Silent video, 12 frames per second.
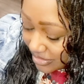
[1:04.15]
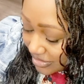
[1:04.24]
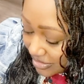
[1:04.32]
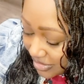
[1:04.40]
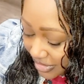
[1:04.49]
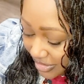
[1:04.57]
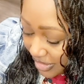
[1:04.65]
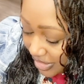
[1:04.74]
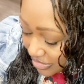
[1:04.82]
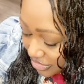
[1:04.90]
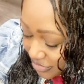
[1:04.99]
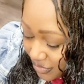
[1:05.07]
the
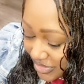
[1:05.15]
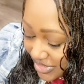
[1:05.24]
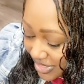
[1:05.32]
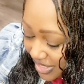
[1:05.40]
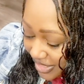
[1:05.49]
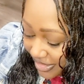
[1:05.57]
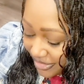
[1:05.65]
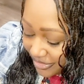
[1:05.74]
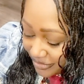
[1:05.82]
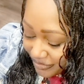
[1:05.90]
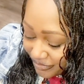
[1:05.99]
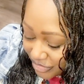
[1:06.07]
connection was there.
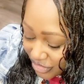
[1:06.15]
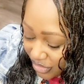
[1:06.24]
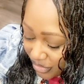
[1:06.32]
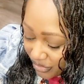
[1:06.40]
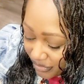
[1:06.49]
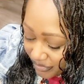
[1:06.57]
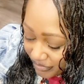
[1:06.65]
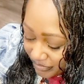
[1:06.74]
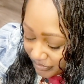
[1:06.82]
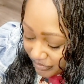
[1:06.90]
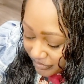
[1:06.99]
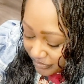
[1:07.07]
So,
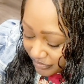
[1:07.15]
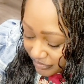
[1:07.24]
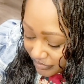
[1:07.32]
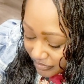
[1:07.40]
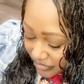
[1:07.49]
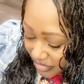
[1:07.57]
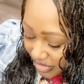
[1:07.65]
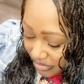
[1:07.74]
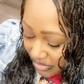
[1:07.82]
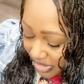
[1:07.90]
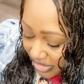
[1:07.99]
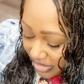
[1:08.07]
all
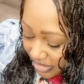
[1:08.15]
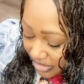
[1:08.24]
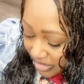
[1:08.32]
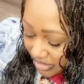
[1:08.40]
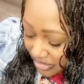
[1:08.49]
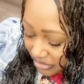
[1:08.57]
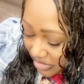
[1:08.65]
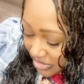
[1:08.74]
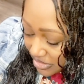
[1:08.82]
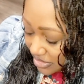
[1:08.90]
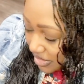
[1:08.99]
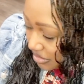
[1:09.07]
right, air
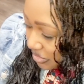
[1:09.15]
elements, I'm